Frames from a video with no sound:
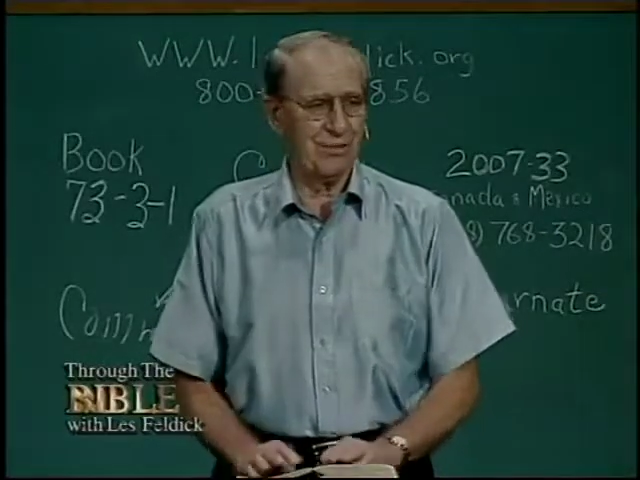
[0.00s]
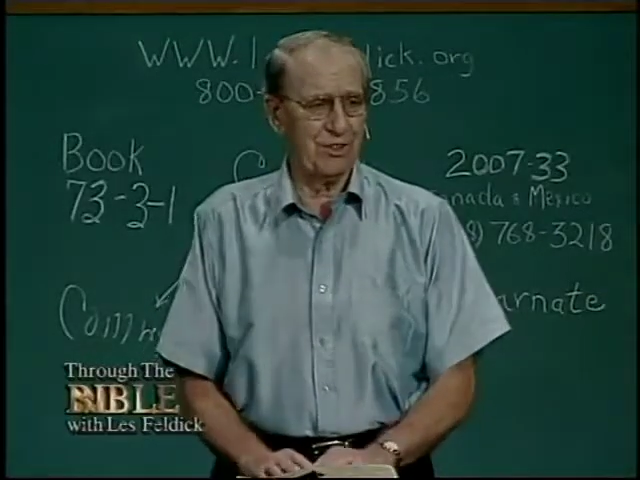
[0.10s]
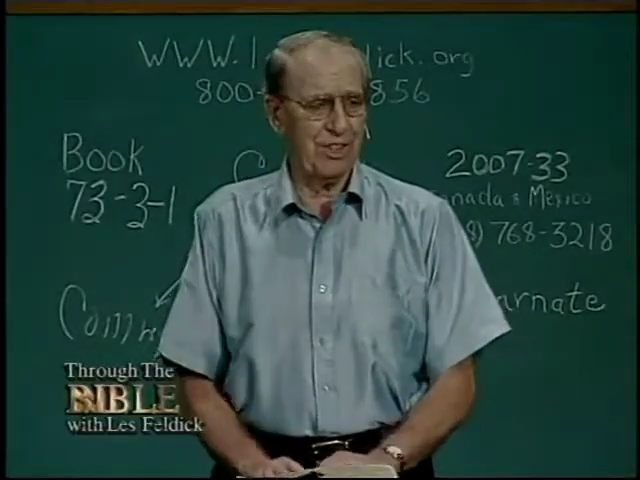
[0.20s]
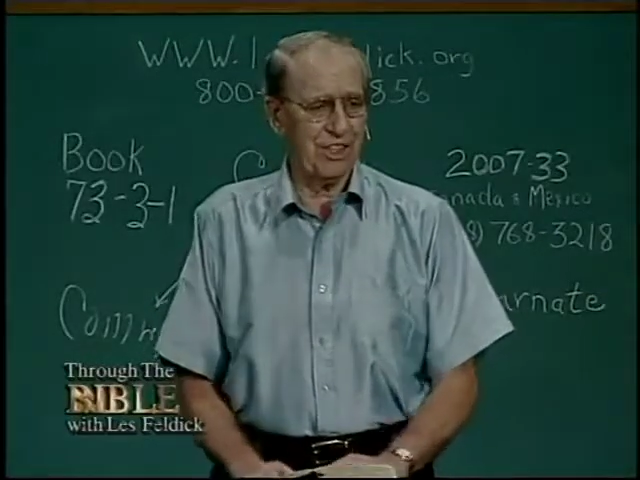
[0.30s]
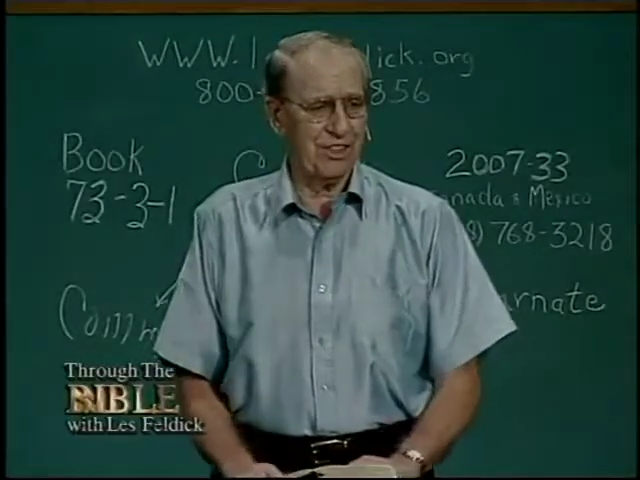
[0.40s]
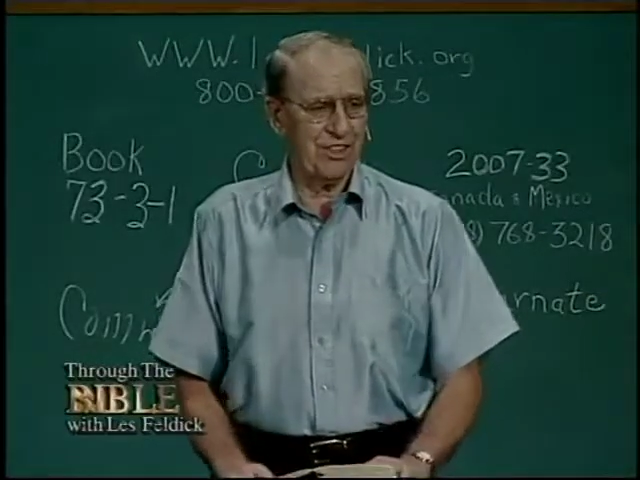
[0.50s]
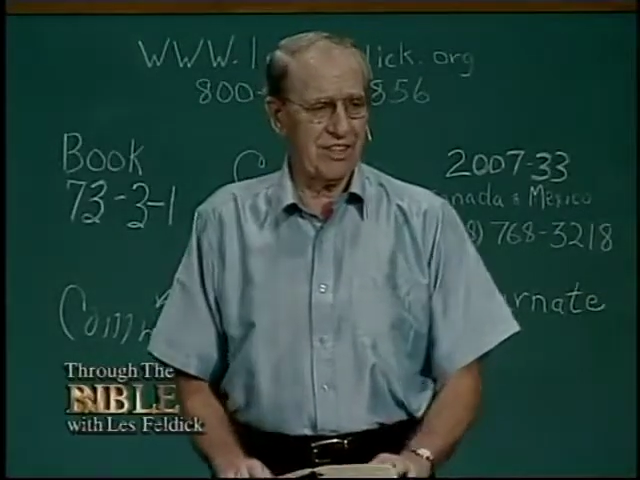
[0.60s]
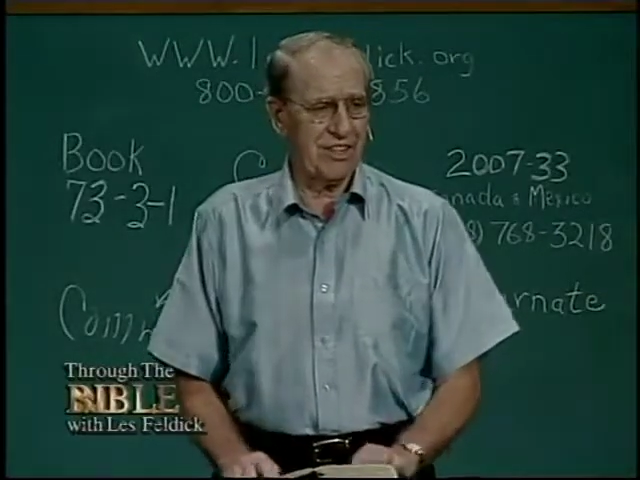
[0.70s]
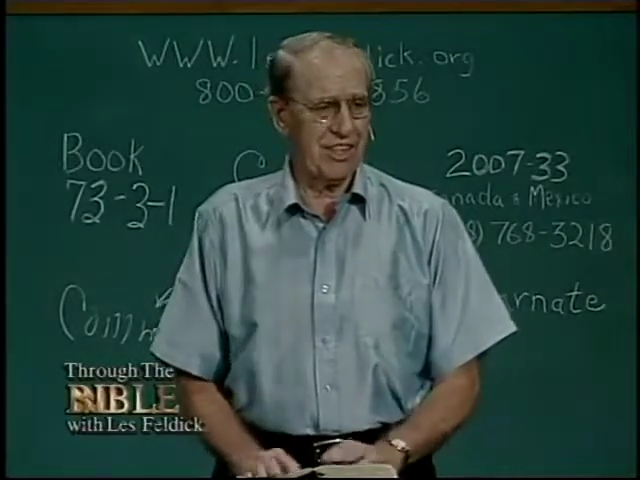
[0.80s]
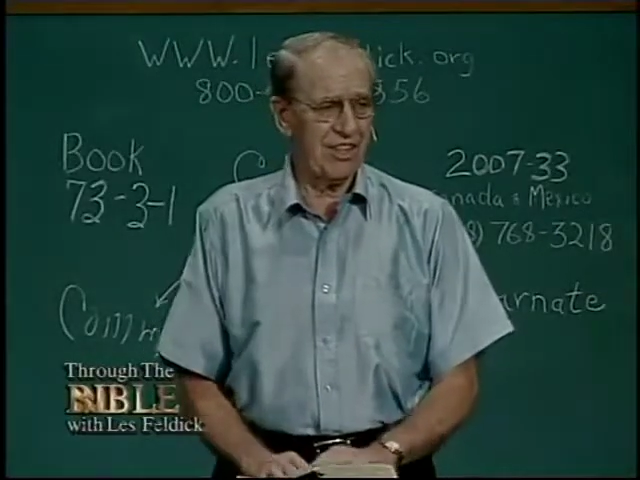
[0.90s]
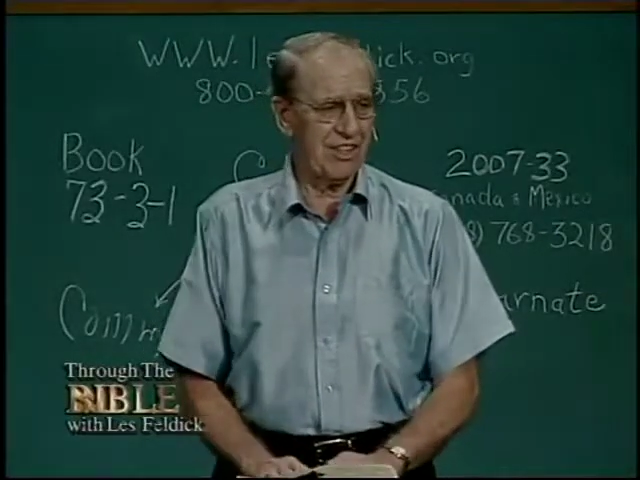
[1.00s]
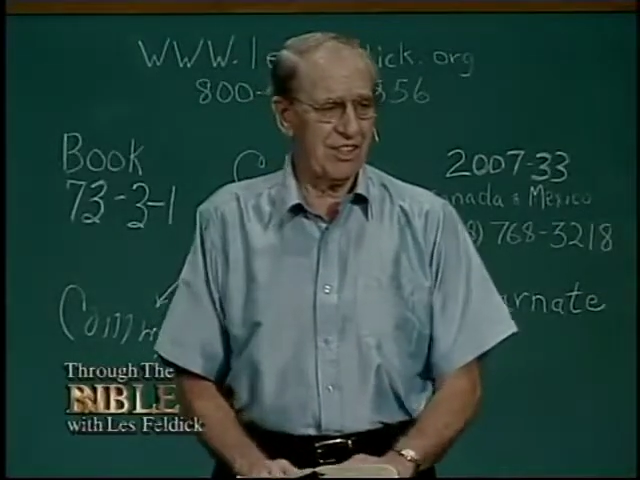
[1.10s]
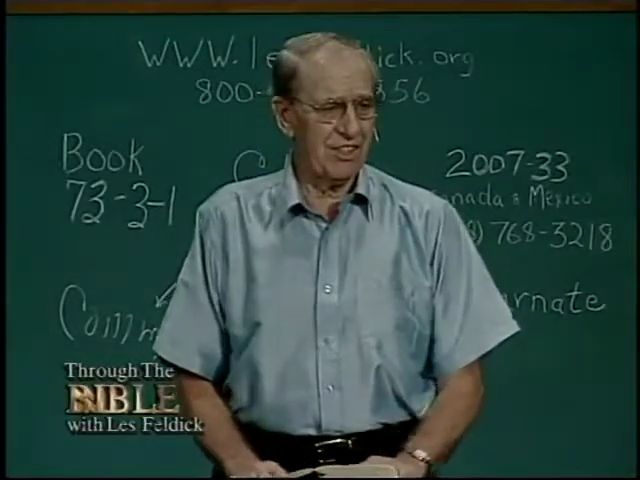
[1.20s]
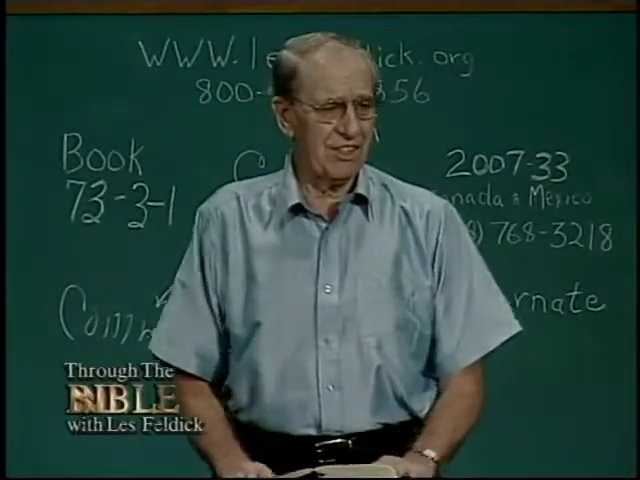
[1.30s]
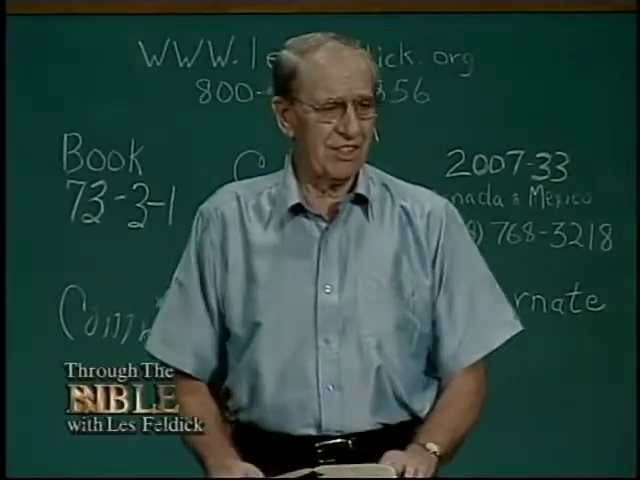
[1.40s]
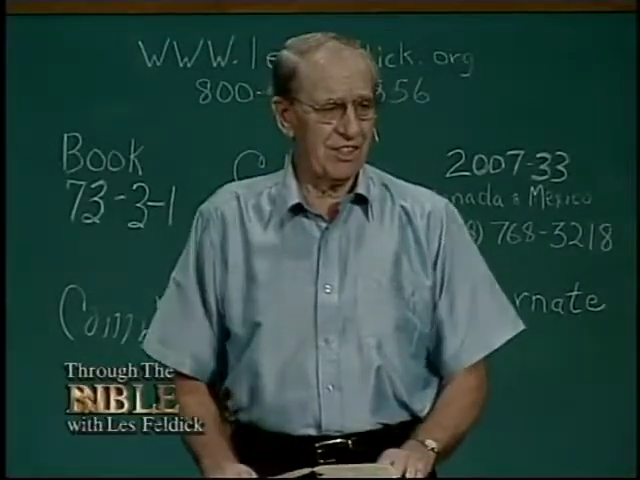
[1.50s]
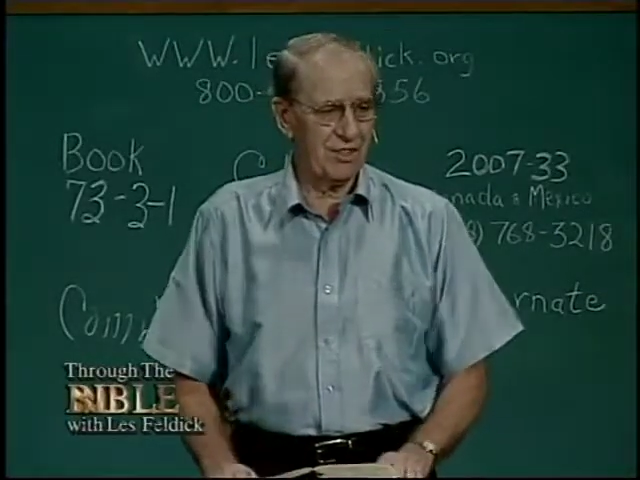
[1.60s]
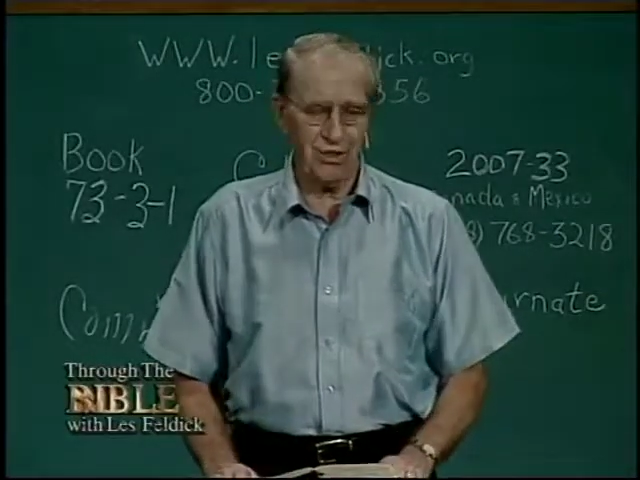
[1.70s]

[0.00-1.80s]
Just think these things